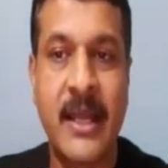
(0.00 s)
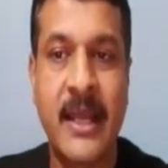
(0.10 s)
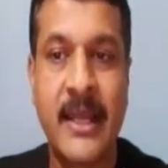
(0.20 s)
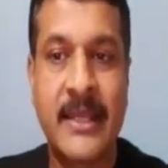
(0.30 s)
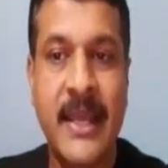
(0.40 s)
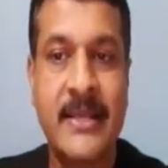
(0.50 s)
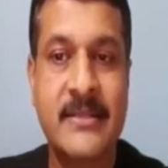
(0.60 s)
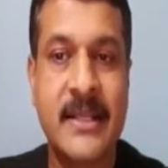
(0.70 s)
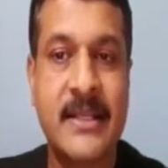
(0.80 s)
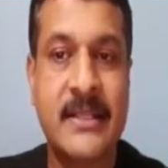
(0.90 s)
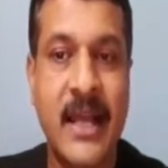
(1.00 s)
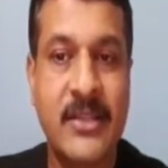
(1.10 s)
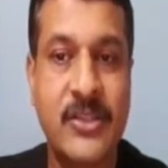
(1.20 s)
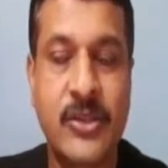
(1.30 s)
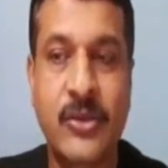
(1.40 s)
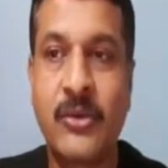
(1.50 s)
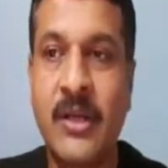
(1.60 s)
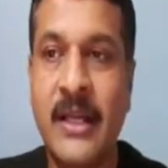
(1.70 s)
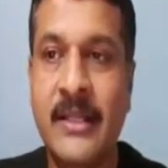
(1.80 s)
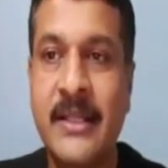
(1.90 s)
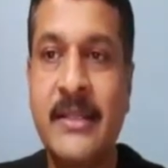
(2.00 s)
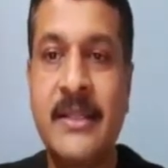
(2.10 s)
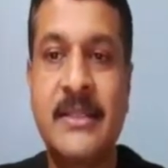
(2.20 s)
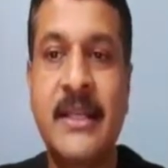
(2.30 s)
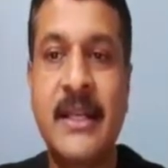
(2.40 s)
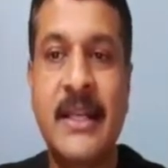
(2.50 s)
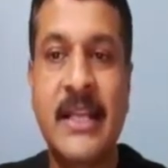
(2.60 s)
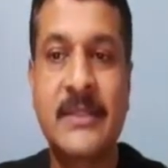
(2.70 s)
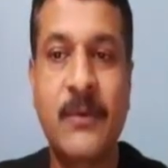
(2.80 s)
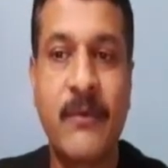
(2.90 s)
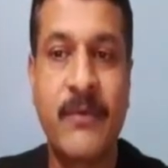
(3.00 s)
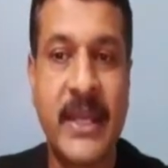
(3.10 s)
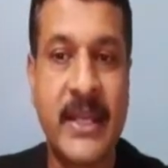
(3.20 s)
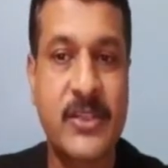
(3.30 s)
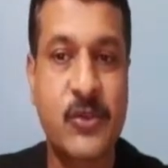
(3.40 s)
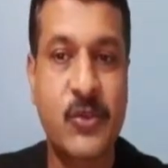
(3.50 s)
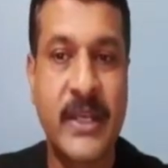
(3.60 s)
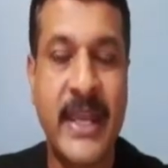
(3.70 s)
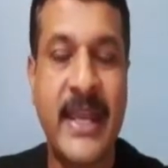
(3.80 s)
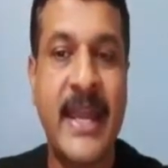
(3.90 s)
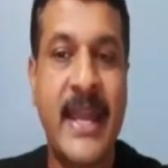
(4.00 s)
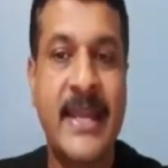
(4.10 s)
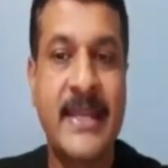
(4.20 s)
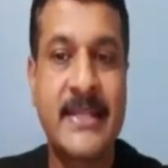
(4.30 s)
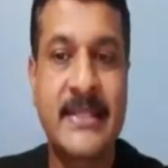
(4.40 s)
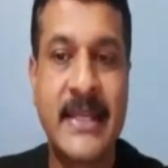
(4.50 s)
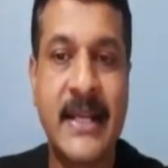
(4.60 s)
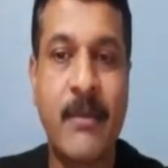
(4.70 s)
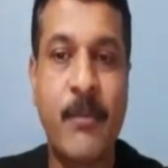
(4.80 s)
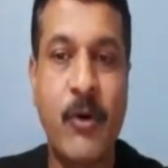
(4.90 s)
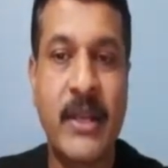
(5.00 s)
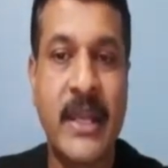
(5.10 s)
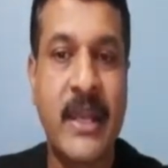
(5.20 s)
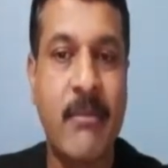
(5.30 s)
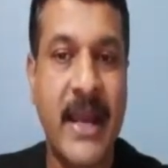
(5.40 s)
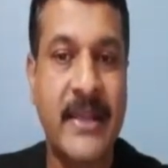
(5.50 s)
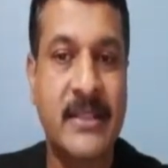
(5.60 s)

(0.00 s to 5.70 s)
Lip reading: k is less than 0, then the z transform of a raised to k is z upon a minus